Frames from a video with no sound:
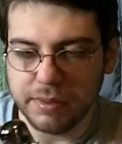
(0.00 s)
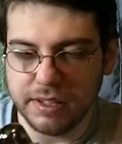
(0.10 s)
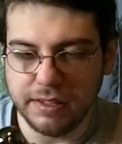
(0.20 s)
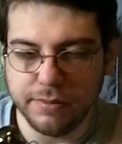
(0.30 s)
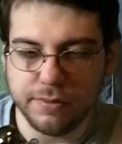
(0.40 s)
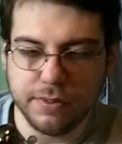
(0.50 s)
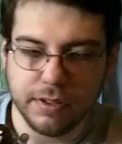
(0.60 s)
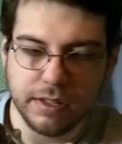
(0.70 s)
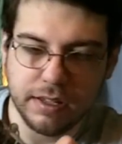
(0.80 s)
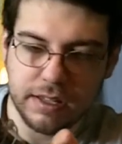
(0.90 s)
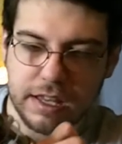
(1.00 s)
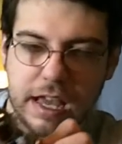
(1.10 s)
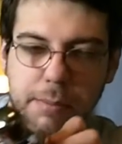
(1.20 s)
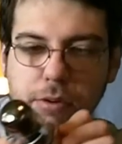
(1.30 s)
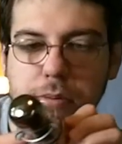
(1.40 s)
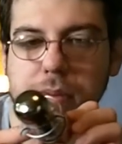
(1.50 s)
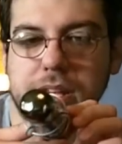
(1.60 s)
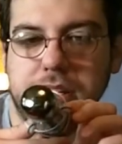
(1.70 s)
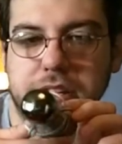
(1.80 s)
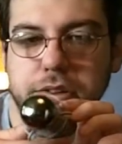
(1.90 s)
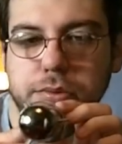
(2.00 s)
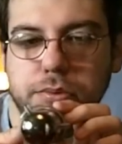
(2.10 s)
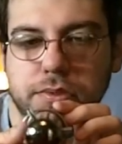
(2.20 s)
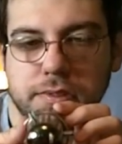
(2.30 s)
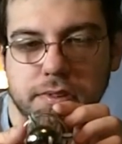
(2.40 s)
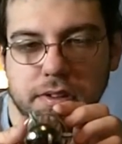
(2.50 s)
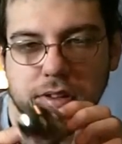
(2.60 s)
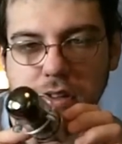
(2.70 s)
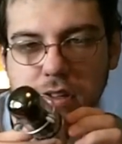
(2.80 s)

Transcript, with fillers: I believe. I bought mine used.